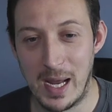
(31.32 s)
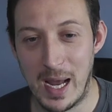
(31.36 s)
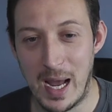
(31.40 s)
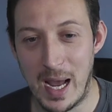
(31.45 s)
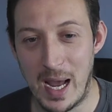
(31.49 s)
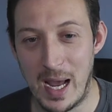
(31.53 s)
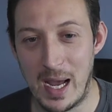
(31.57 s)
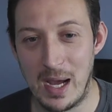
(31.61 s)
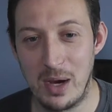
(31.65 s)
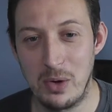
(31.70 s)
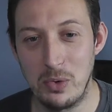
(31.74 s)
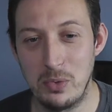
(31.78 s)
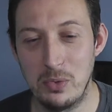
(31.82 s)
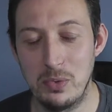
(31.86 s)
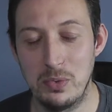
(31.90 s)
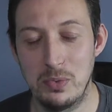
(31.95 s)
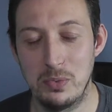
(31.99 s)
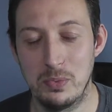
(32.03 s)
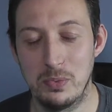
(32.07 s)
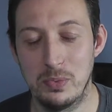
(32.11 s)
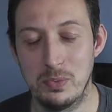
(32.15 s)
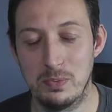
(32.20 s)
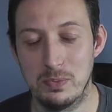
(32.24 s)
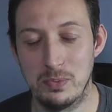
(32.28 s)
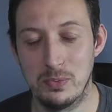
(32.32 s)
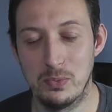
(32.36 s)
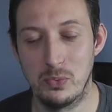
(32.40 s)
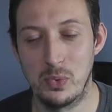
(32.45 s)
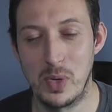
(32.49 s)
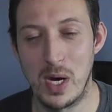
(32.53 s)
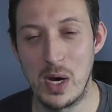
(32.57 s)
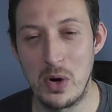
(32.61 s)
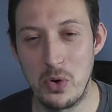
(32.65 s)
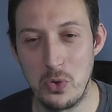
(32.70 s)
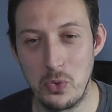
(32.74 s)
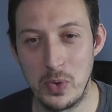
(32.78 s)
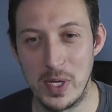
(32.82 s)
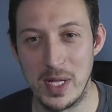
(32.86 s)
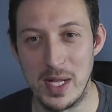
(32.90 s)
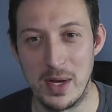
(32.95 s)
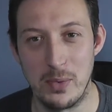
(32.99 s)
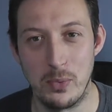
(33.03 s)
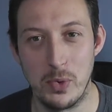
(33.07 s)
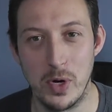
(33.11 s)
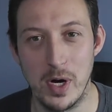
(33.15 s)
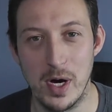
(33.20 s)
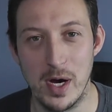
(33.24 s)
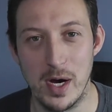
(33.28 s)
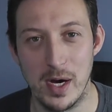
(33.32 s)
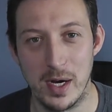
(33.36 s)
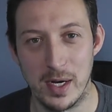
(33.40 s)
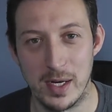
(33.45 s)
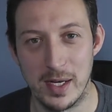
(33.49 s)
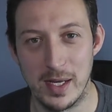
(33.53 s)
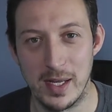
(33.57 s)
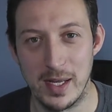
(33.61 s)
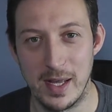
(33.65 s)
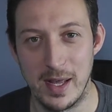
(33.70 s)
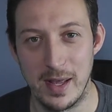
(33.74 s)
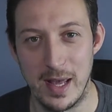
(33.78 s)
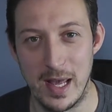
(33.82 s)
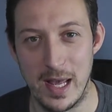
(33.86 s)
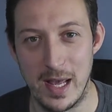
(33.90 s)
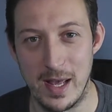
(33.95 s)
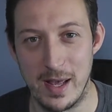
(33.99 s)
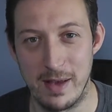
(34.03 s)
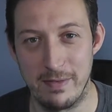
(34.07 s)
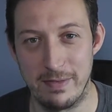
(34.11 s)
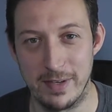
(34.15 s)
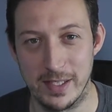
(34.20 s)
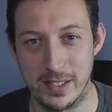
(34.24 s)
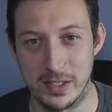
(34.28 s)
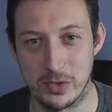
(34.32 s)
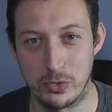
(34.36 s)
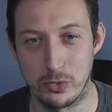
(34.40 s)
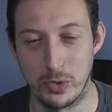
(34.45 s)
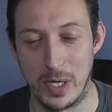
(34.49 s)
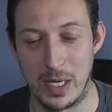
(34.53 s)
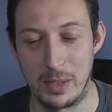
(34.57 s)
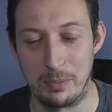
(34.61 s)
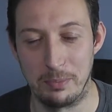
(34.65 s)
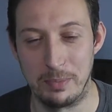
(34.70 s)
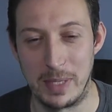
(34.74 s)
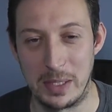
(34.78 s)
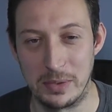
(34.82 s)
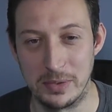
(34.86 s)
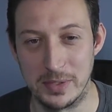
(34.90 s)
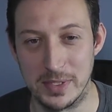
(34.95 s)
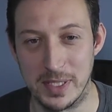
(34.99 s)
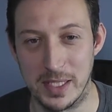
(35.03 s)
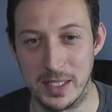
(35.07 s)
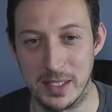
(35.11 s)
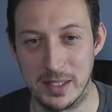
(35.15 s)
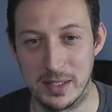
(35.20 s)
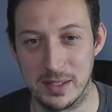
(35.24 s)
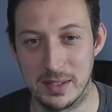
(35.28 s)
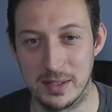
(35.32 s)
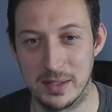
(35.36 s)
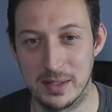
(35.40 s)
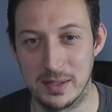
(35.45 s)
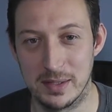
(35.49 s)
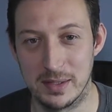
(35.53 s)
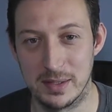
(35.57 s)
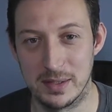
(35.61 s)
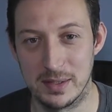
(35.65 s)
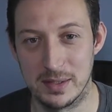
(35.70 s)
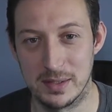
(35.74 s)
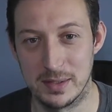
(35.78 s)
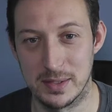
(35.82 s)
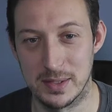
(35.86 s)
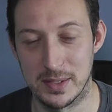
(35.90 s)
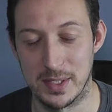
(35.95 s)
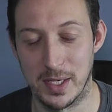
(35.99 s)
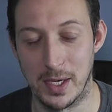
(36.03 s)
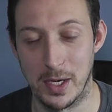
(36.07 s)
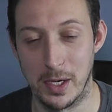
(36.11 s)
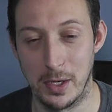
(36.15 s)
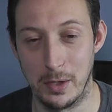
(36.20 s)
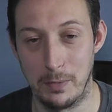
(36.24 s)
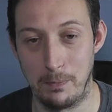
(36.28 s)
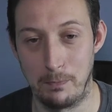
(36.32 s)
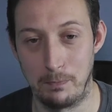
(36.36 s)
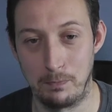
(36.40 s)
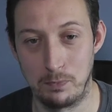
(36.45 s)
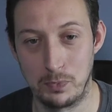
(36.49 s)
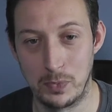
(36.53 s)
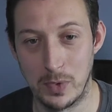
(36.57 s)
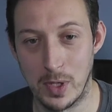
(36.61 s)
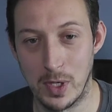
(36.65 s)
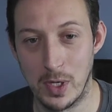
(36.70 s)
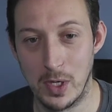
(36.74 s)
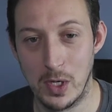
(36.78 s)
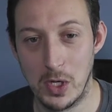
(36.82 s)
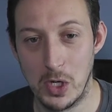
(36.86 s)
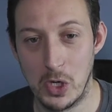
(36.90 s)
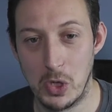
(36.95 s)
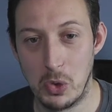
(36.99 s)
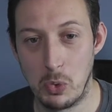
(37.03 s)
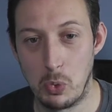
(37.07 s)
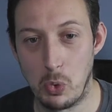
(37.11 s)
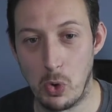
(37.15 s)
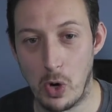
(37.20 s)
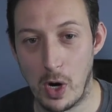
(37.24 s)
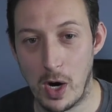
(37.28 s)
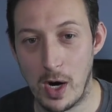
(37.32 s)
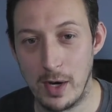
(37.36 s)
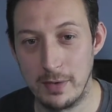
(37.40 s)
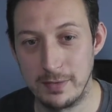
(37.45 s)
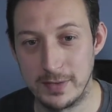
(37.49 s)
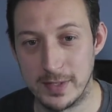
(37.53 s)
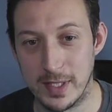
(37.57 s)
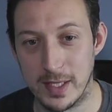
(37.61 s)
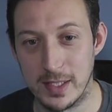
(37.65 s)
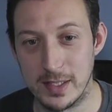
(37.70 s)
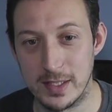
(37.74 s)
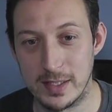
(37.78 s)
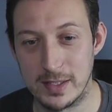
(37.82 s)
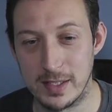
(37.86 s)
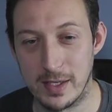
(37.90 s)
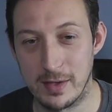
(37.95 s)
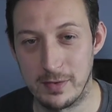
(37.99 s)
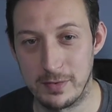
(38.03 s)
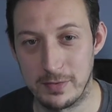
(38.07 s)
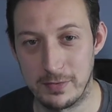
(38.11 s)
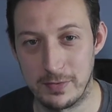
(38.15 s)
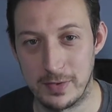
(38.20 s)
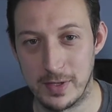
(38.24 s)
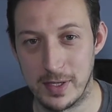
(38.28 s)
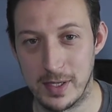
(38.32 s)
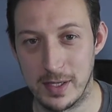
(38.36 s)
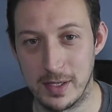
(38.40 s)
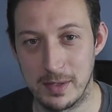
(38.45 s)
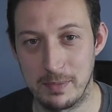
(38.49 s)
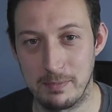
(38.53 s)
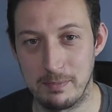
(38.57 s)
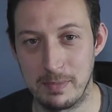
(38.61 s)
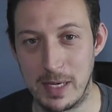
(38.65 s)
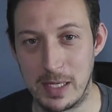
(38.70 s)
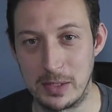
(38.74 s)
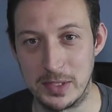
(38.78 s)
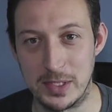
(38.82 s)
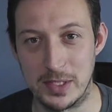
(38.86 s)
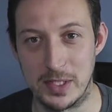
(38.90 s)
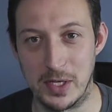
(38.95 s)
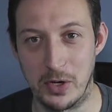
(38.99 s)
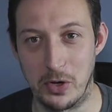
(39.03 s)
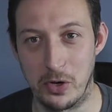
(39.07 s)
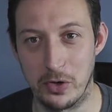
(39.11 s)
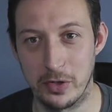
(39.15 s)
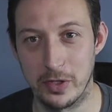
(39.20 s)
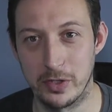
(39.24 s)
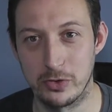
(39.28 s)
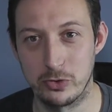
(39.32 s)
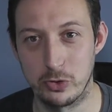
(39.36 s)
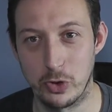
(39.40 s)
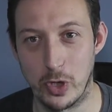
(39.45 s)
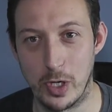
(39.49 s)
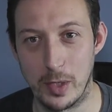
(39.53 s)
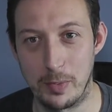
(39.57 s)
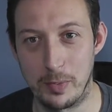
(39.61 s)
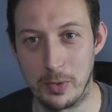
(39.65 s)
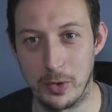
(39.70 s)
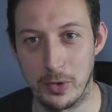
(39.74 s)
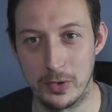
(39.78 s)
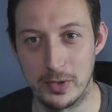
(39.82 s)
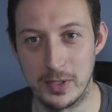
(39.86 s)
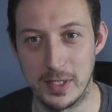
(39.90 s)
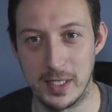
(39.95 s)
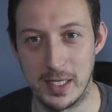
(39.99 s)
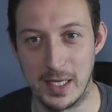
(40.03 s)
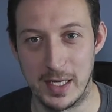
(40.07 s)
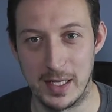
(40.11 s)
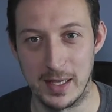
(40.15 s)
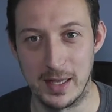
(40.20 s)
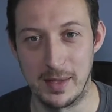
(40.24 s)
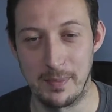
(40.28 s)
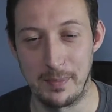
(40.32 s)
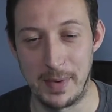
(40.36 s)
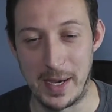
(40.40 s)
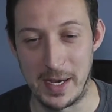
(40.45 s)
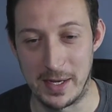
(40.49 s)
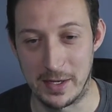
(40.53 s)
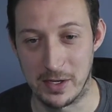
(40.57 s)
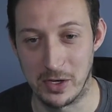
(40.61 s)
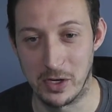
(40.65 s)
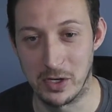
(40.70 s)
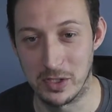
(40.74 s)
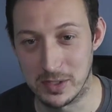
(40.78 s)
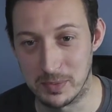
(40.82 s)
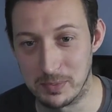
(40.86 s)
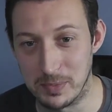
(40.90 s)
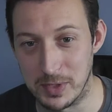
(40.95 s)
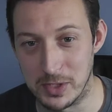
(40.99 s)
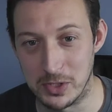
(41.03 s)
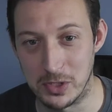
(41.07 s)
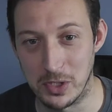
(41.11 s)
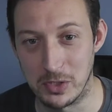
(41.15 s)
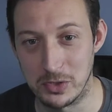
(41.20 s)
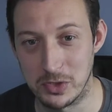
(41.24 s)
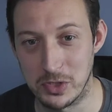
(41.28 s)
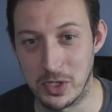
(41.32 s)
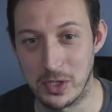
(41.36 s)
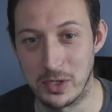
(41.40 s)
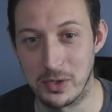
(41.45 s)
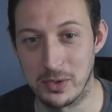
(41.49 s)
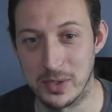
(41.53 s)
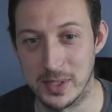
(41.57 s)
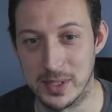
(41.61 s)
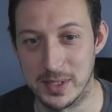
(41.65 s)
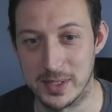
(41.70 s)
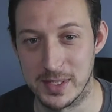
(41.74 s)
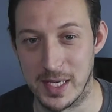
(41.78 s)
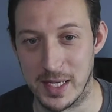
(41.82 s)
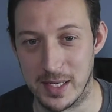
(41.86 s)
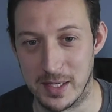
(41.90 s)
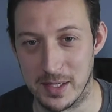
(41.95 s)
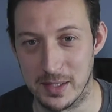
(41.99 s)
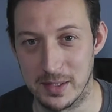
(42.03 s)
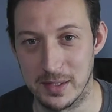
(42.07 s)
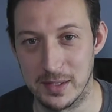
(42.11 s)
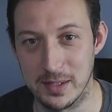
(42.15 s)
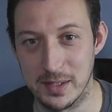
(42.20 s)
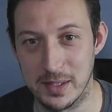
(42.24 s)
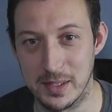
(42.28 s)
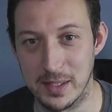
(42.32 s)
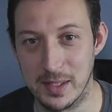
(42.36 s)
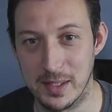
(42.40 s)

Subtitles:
how well will it work if it's ground mounted? So what I've done is I've mounted it on a tripod in the back garden, which I'll show you in a second,